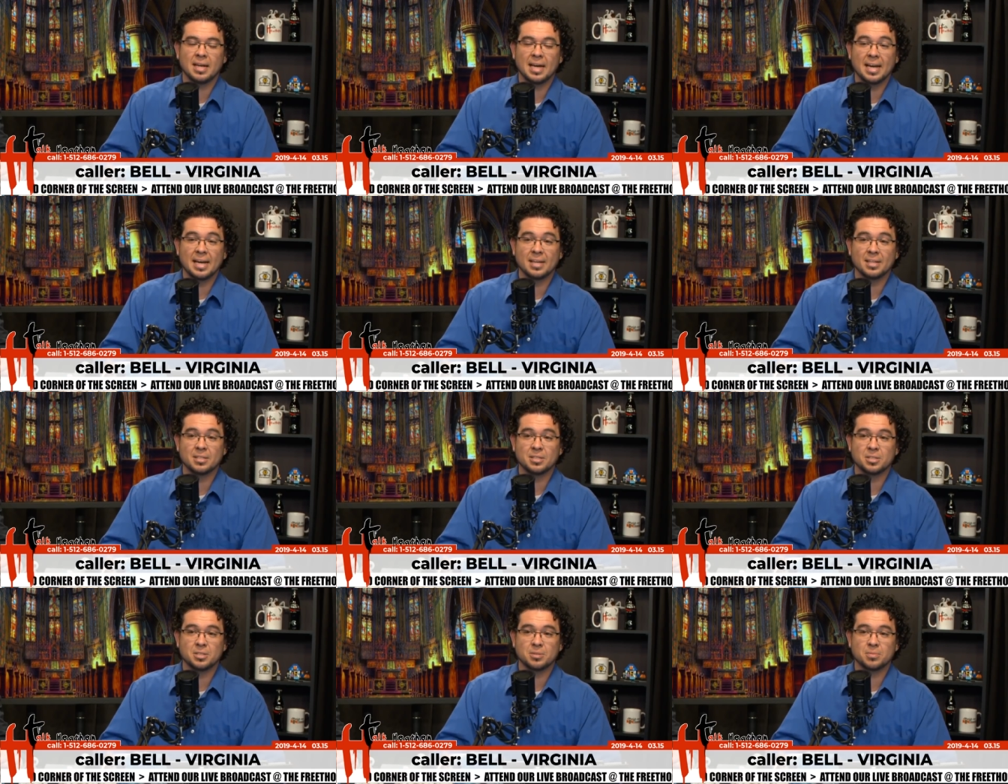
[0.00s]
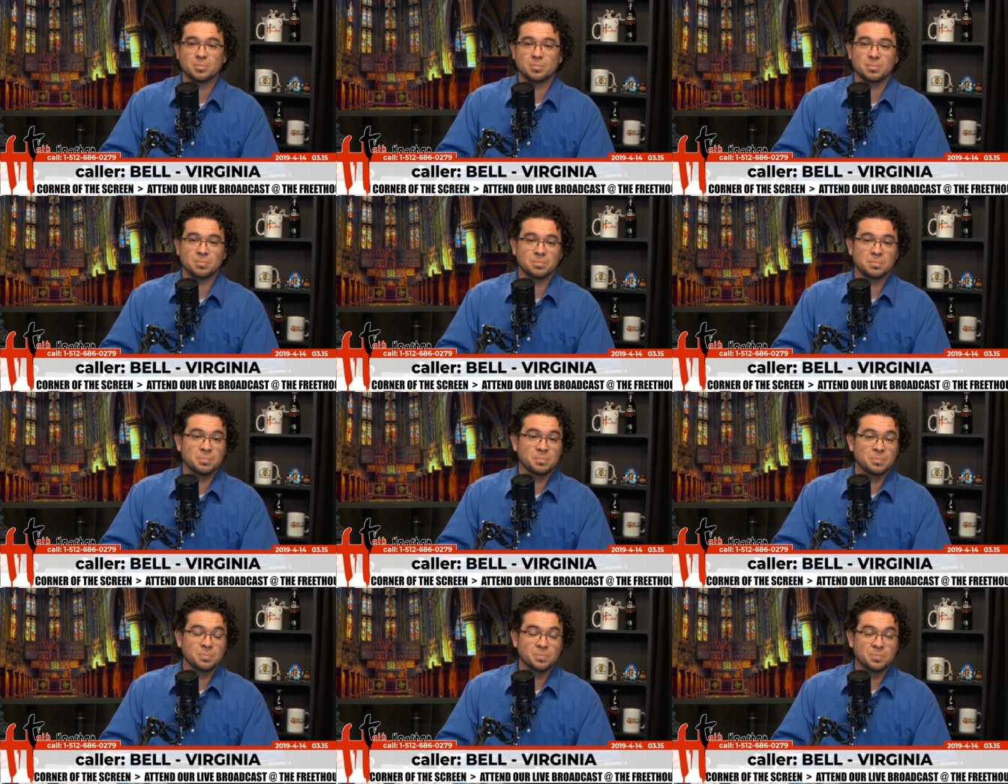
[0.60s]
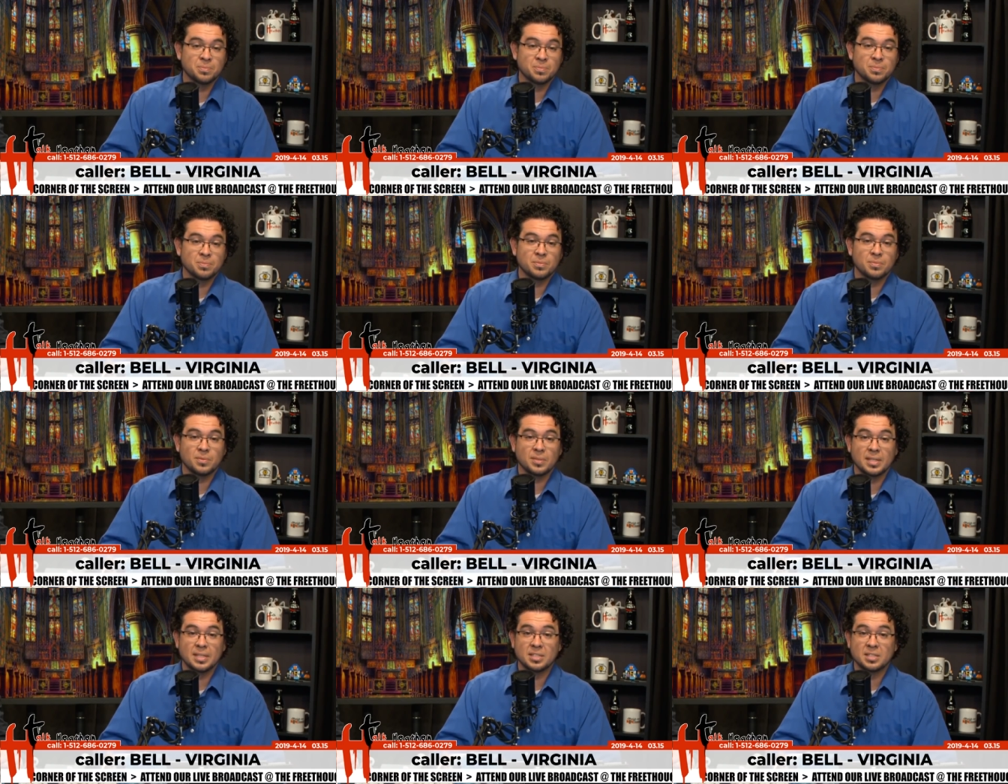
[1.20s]
And
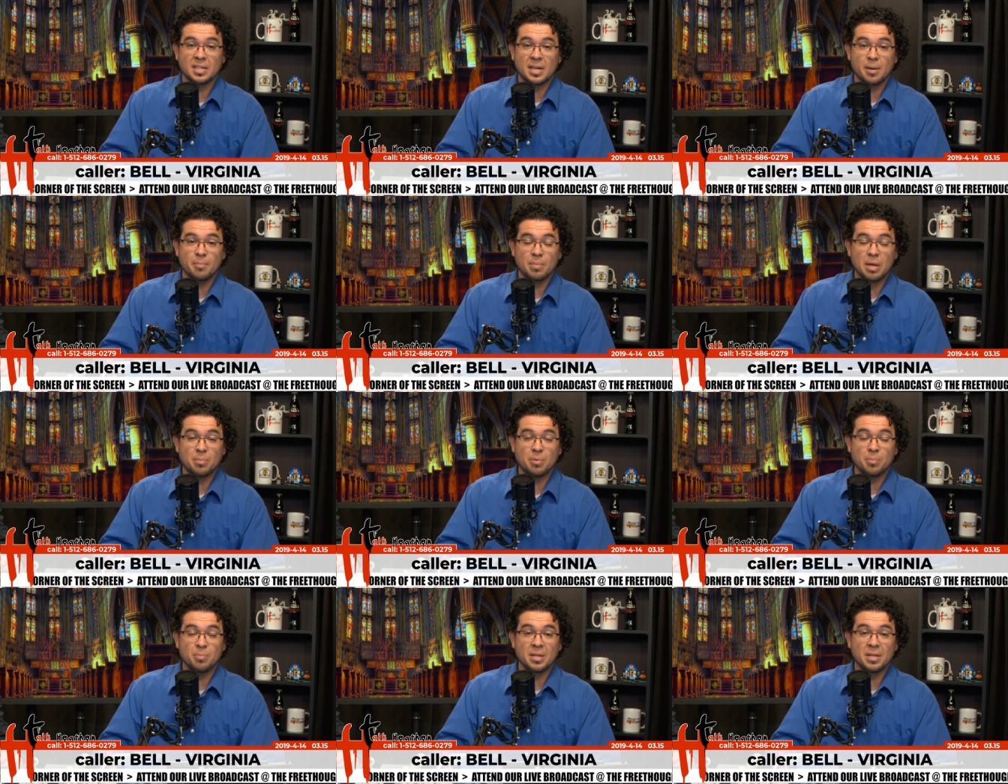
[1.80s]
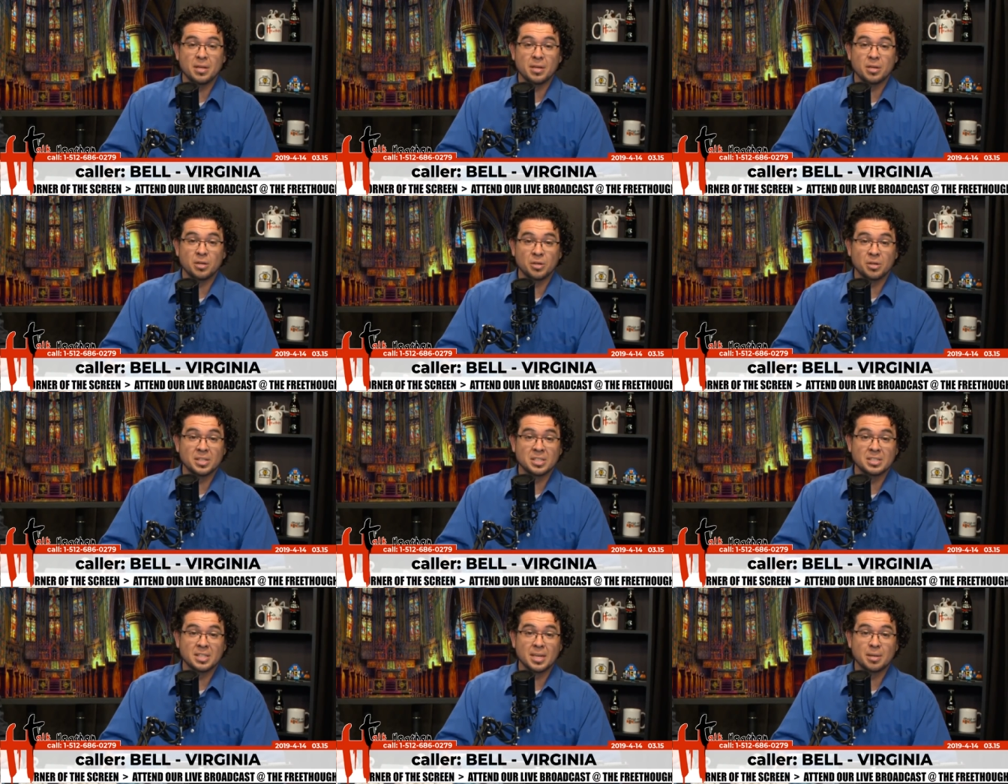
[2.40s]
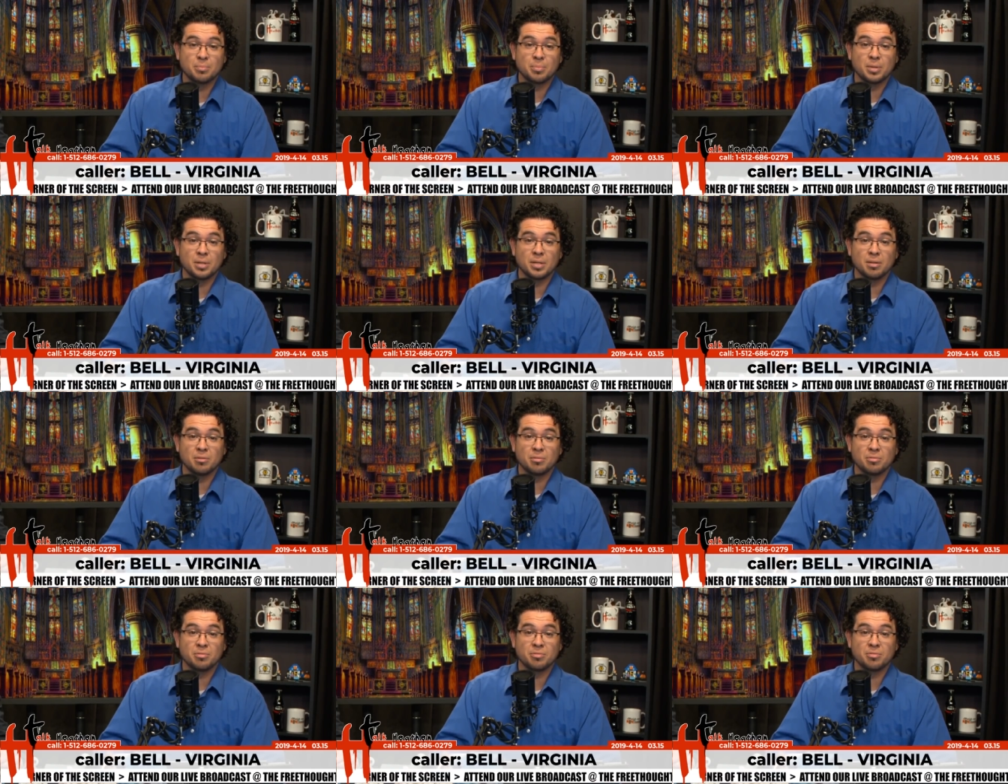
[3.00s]
in time maybe be a good
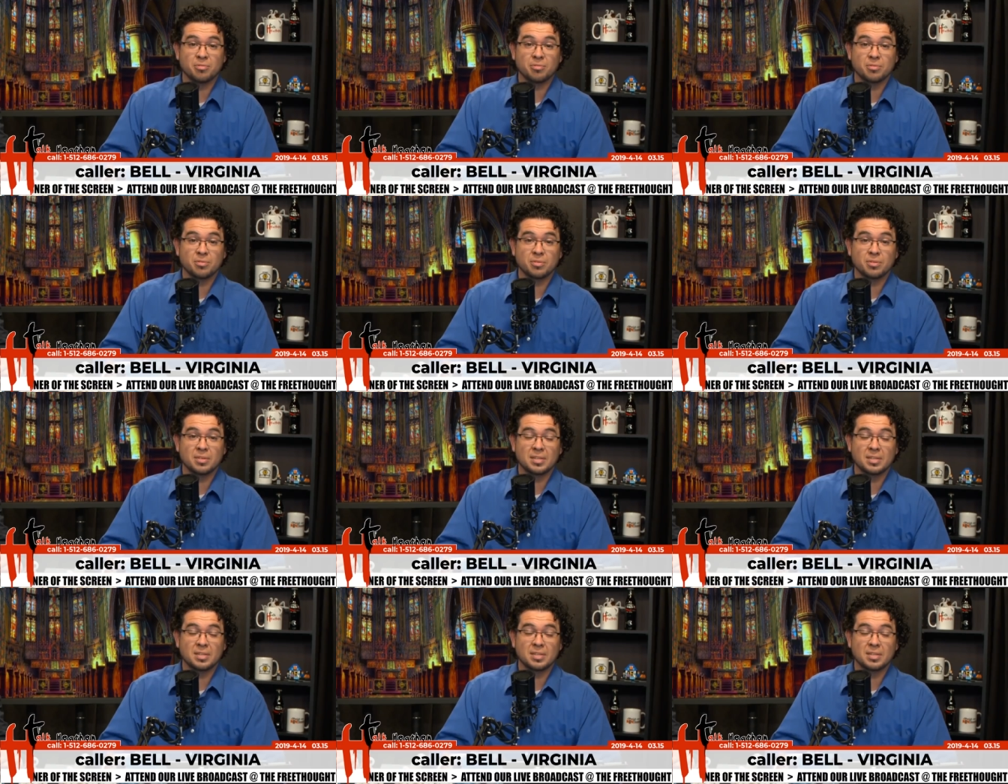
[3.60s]
example of